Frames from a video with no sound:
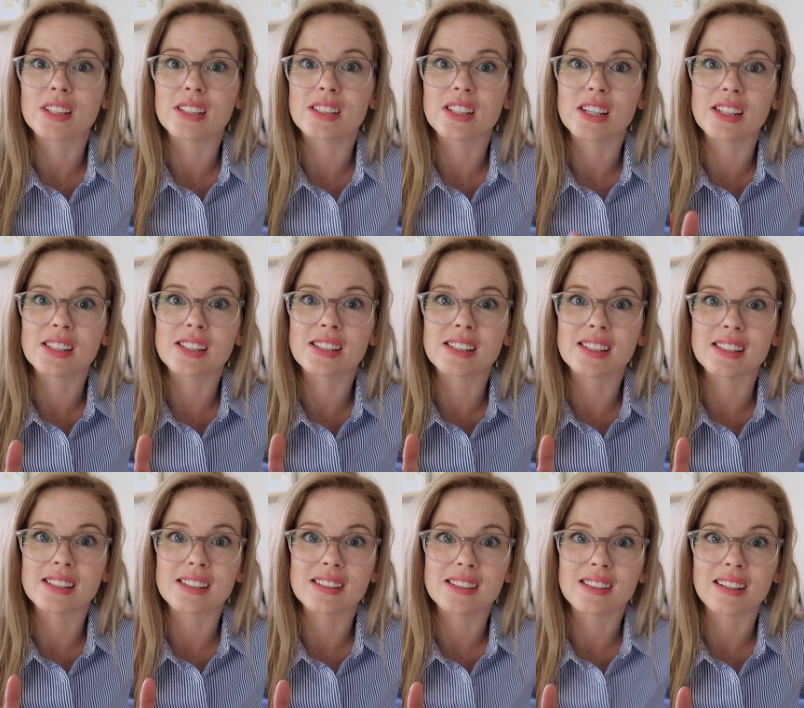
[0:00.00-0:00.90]

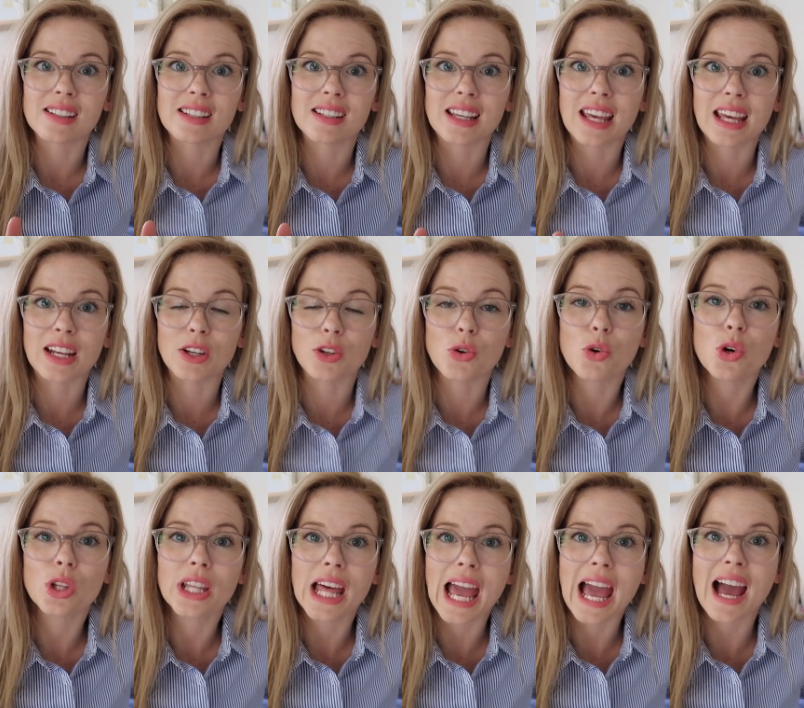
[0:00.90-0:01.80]
just get it
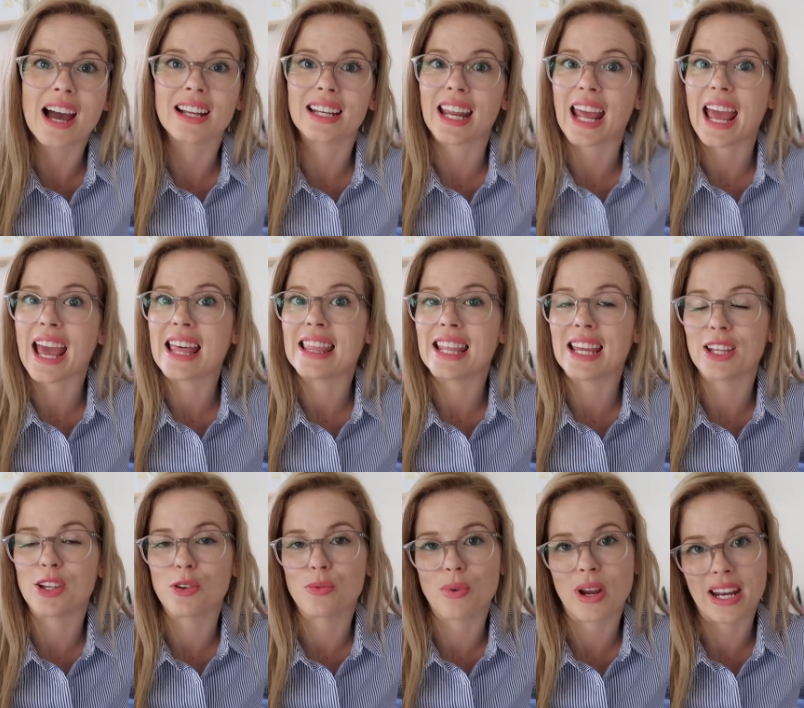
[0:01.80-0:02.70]
all out and
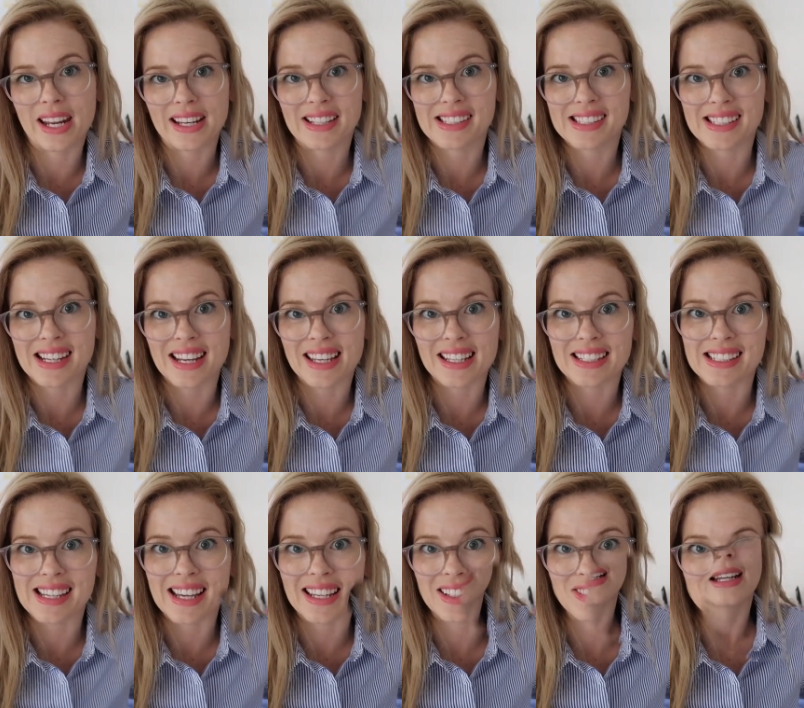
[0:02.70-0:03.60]
then you're ready to start
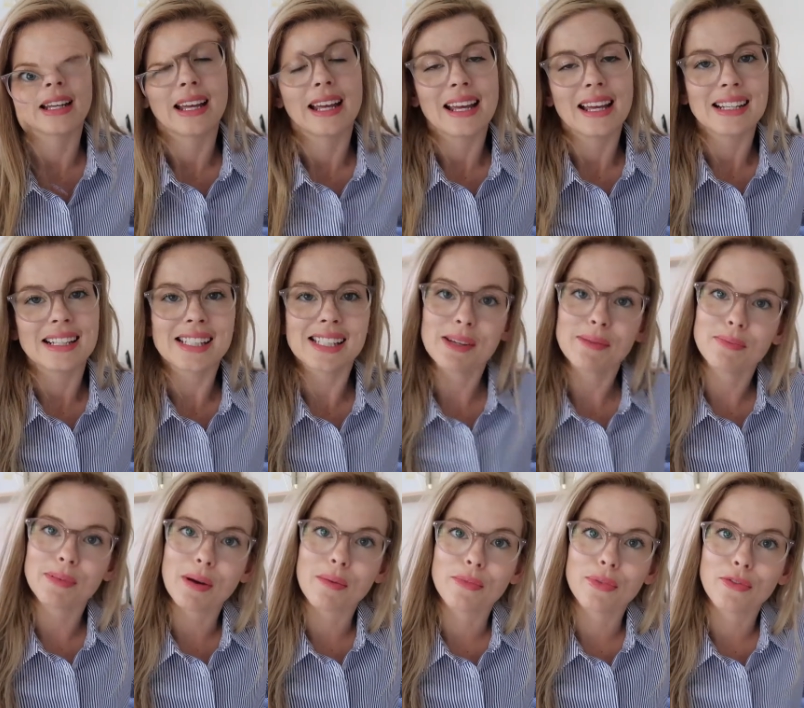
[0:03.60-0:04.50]
your day.
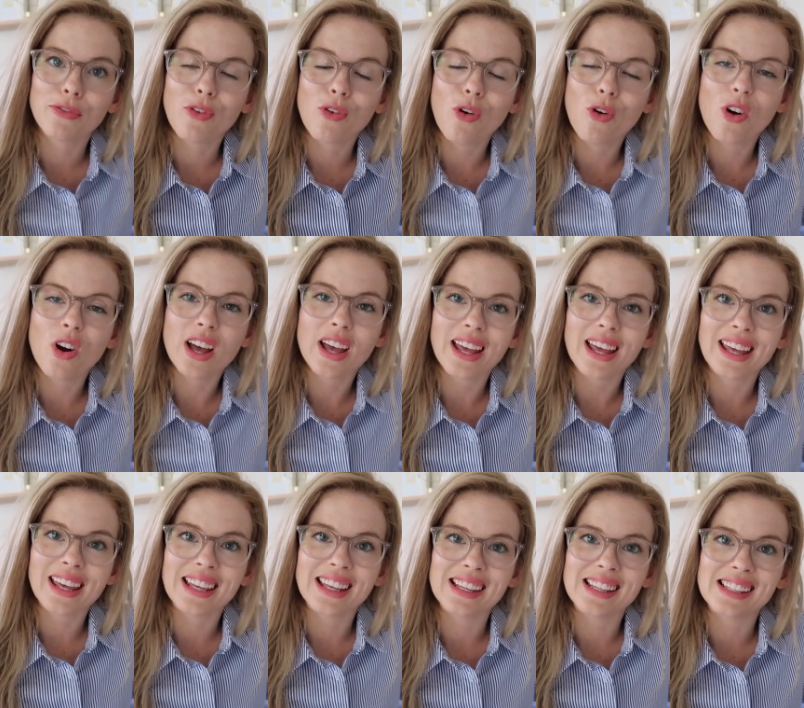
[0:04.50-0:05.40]
Tip number 4
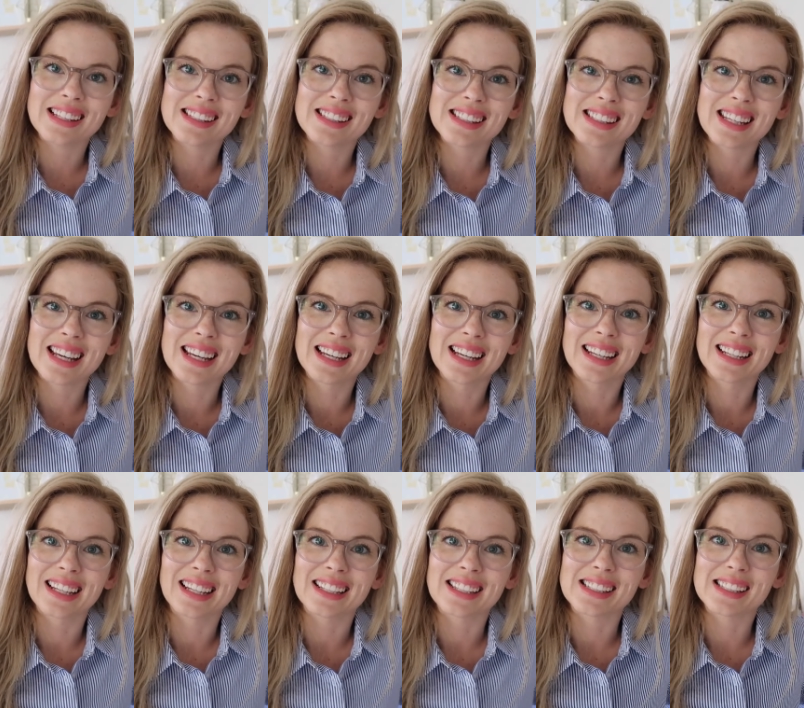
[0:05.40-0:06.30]
is
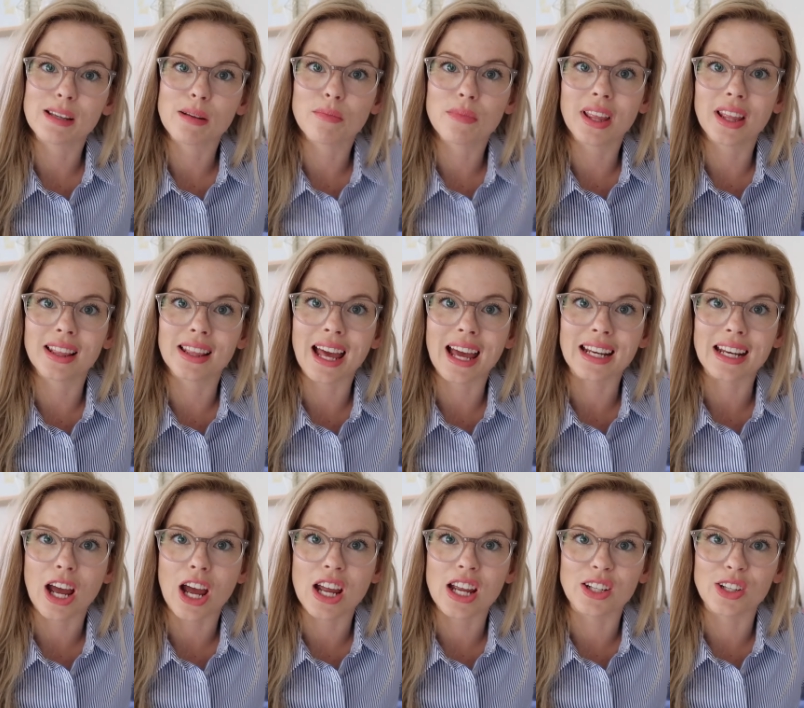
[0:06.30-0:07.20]
something
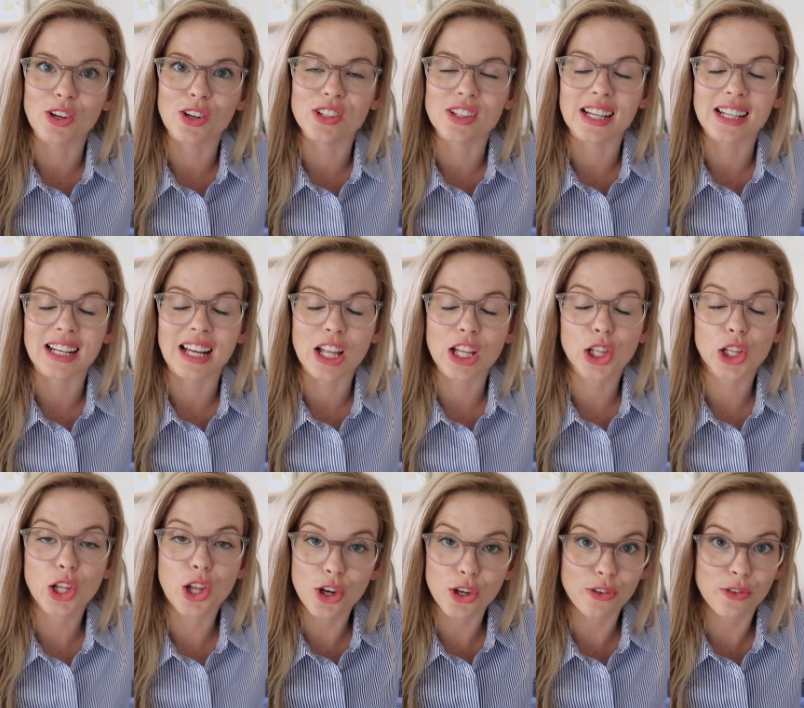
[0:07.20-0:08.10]
that I know that a
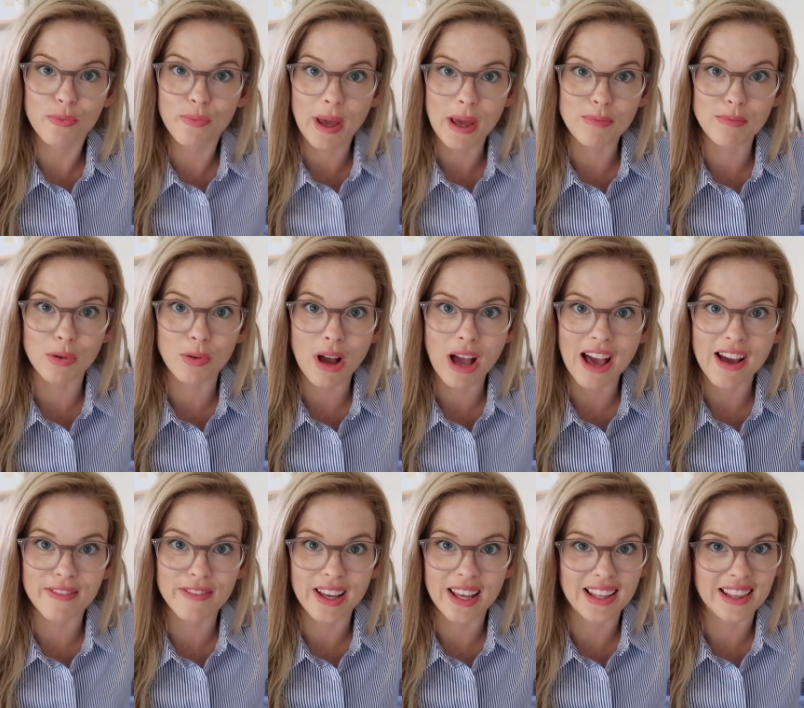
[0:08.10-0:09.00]
lot of people
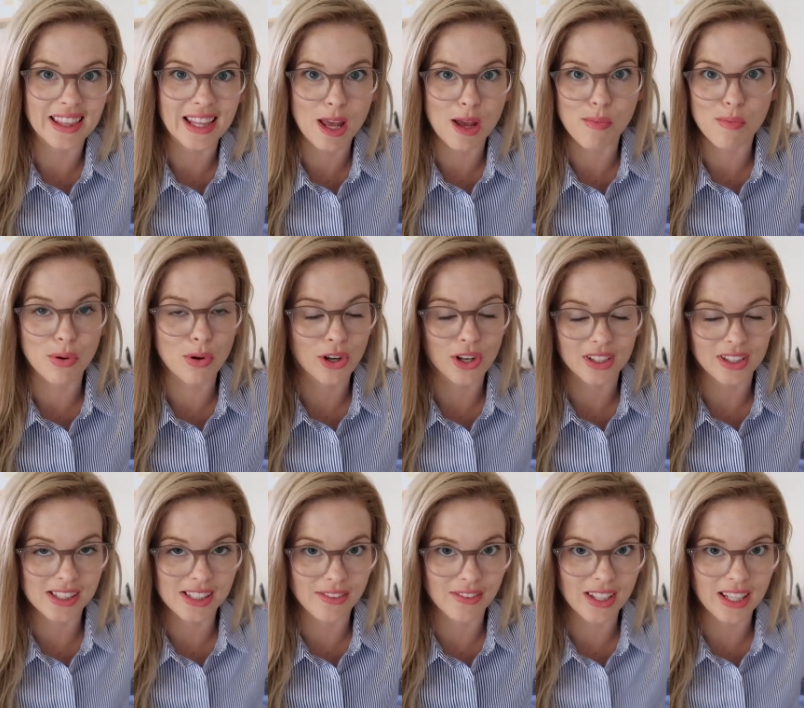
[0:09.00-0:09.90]
have in their
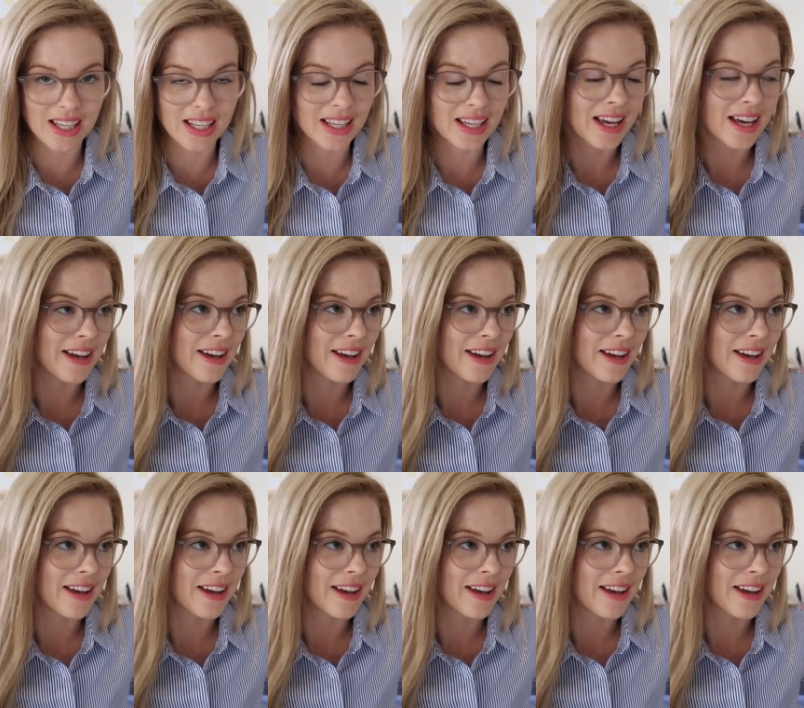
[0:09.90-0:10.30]
productivity